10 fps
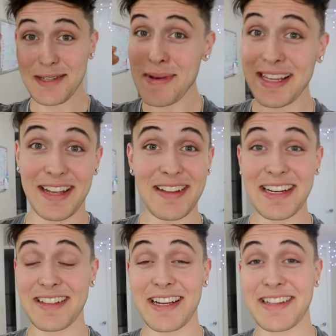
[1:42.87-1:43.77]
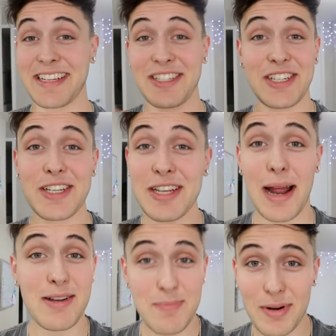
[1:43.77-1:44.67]
She's been killing it lately and she just,
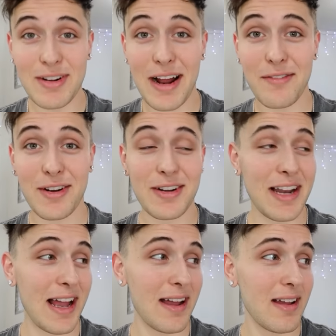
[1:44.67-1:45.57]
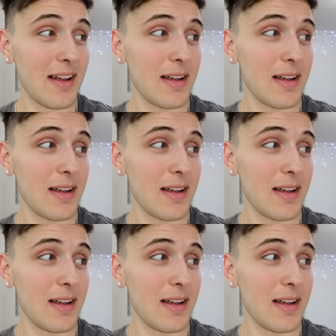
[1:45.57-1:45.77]
I just put her down for a nap.